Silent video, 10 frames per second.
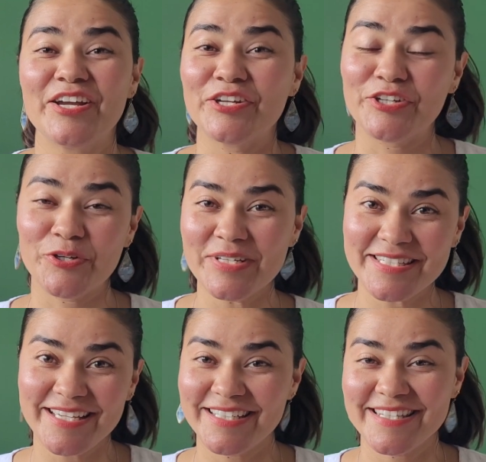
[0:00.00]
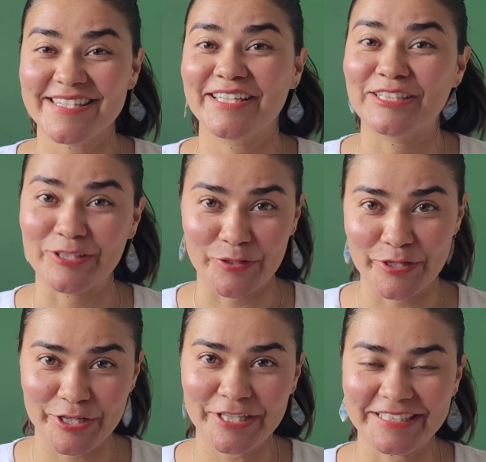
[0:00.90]
Notice I didn't say
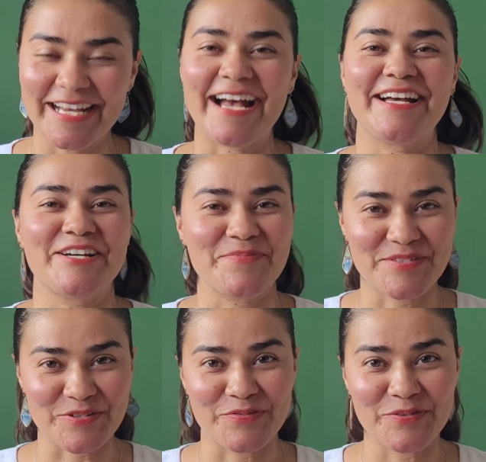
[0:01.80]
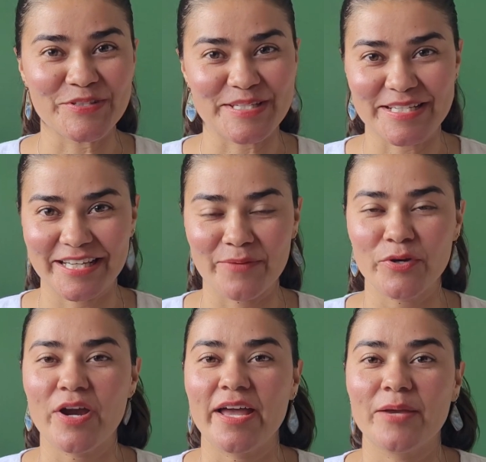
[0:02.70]
lawyer, so full
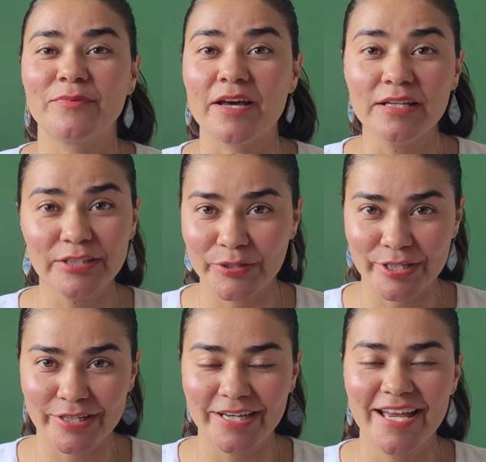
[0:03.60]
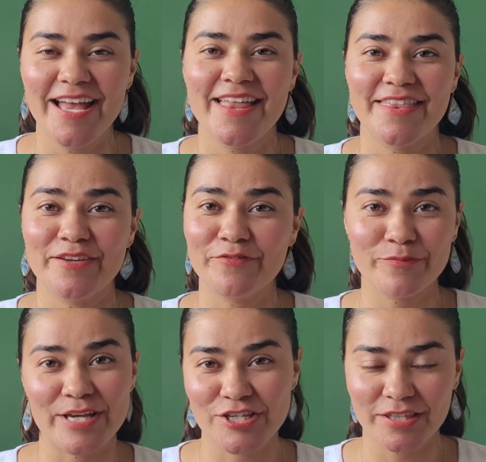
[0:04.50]
disclaimer, I am not a lawyer. The
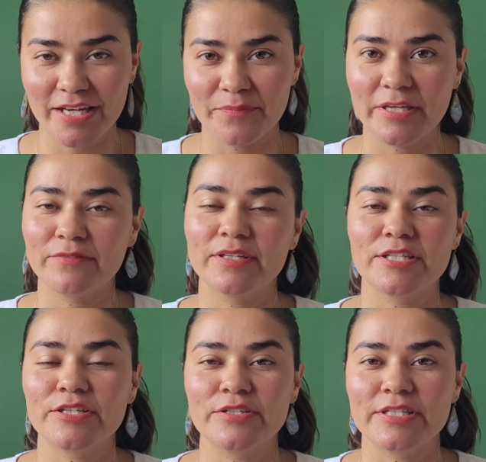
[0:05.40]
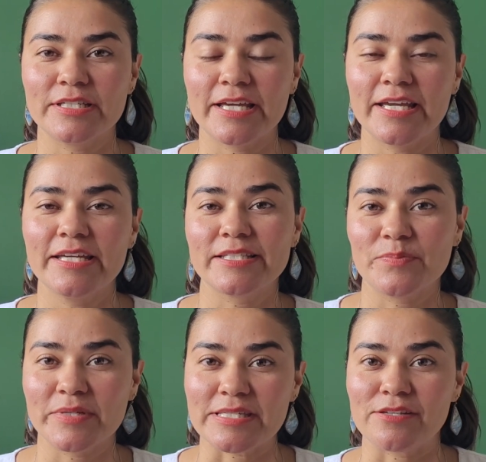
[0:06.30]
information that I'm giving to you today is
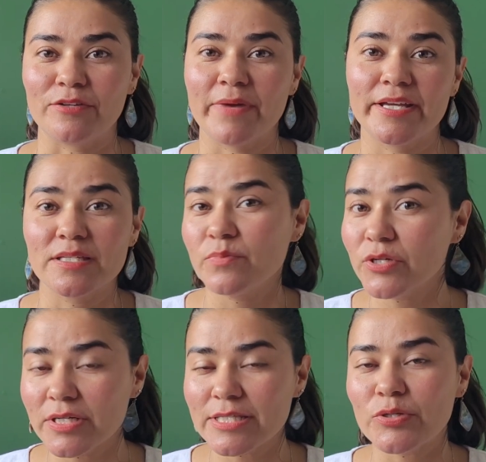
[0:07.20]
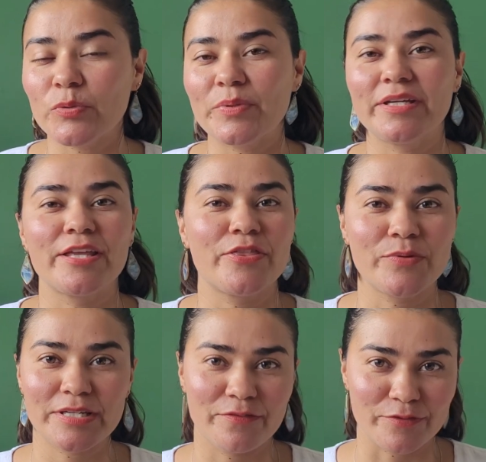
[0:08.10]
based on my experience opening
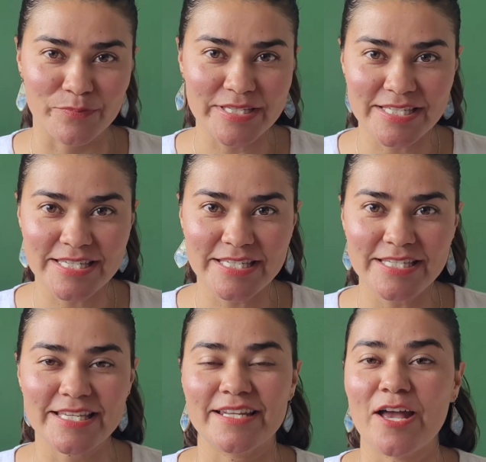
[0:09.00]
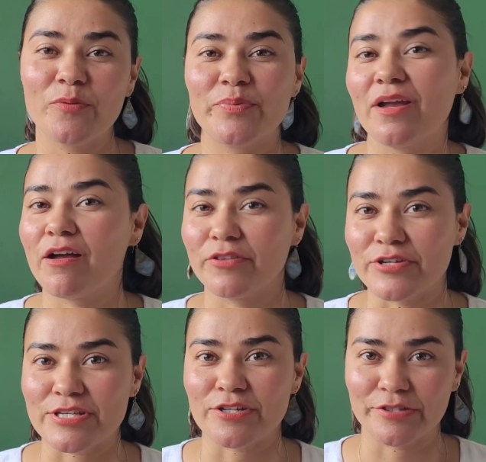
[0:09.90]
3 different businesses and helping
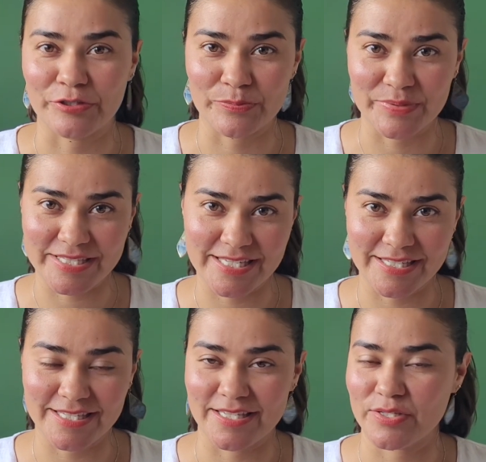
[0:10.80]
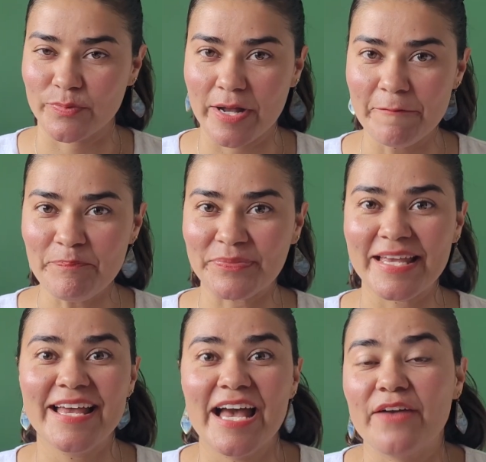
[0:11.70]
others start their businesses as well.
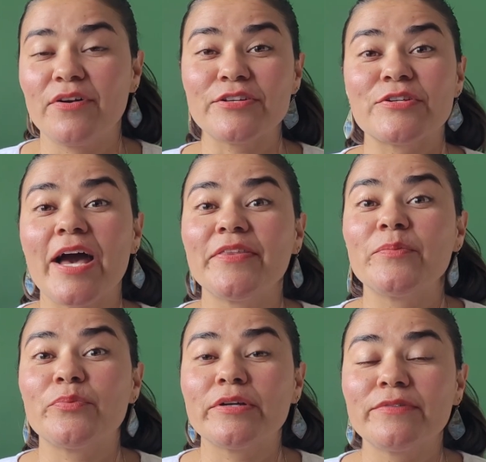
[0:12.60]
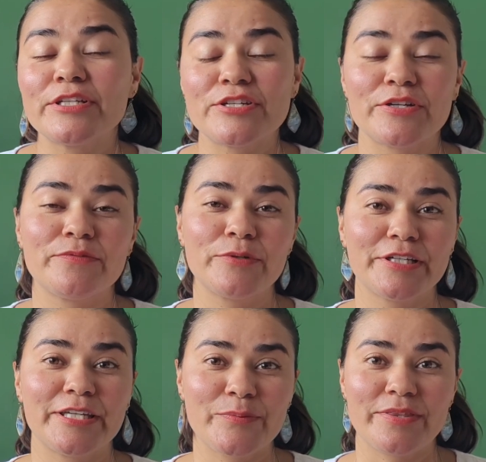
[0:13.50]
I've also had the privilege of
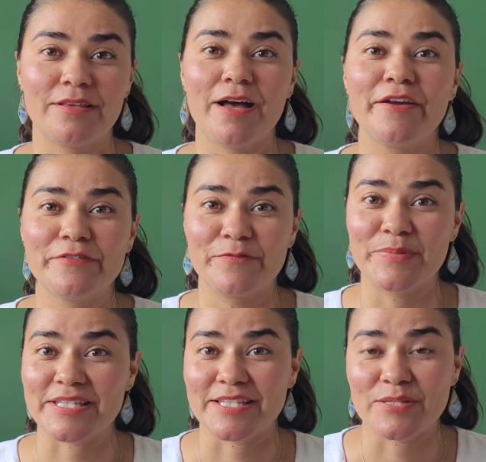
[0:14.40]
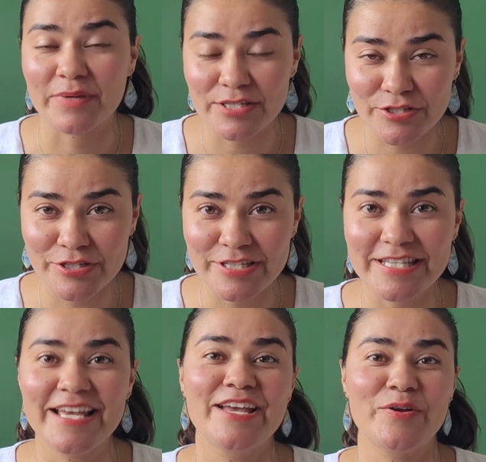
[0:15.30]
working with a lot of business mentors,
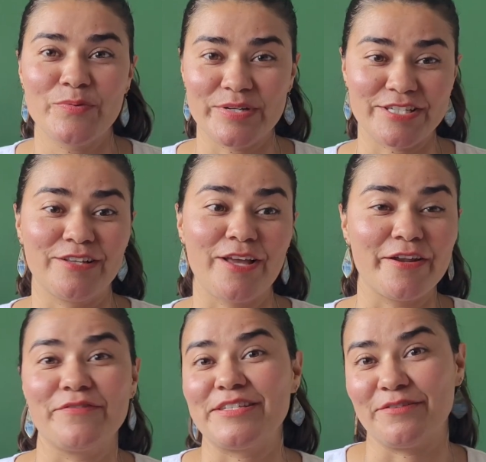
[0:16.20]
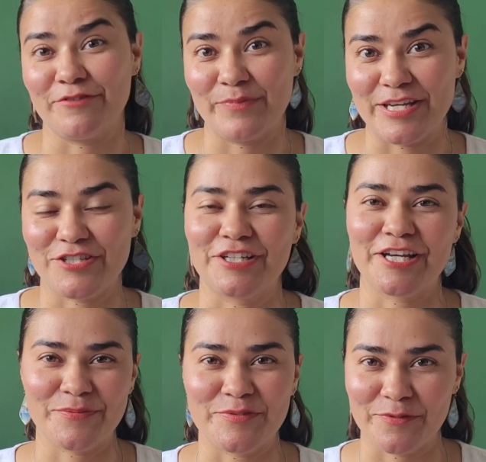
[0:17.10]
which a lot of this information
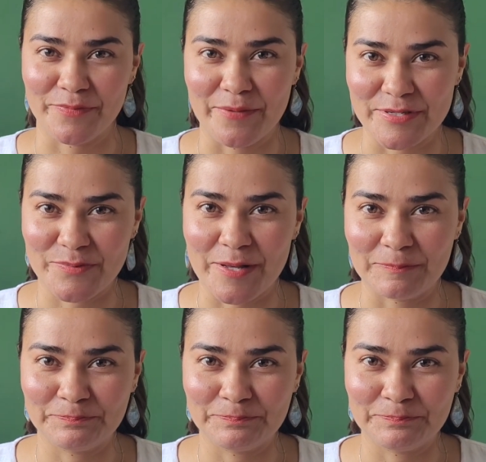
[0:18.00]
comes from them as well.